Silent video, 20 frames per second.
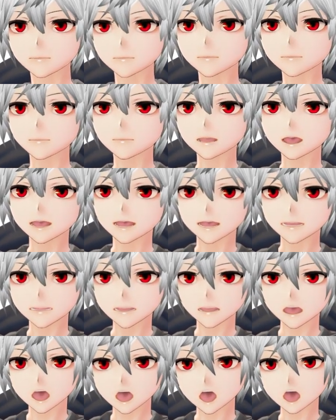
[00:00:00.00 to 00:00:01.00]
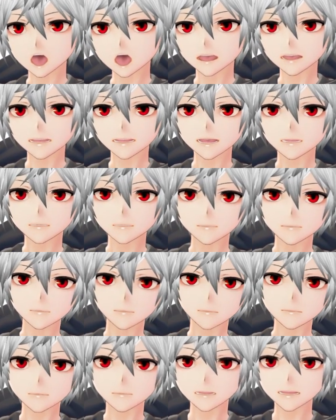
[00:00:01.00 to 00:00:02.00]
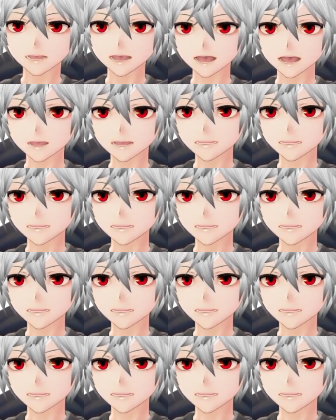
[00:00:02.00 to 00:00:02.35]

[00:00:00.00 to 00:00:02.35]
these are all pretty good